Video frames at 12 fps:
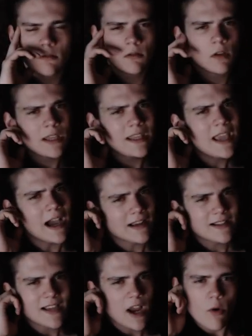yeah,
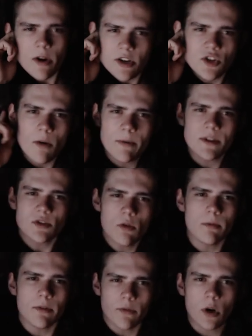because I always show up at school
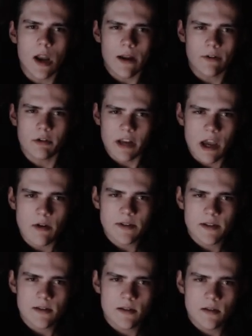before everyone else.
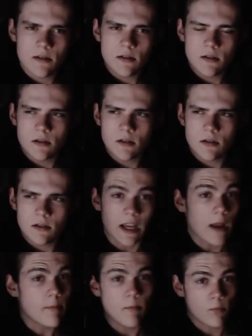Like,
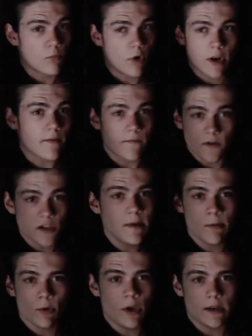I'm one of the first
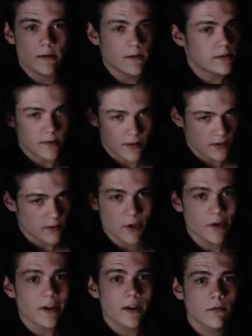people in to the
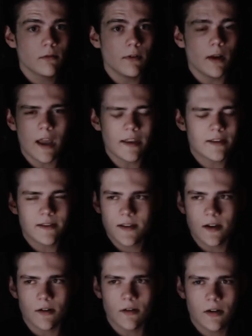building. So,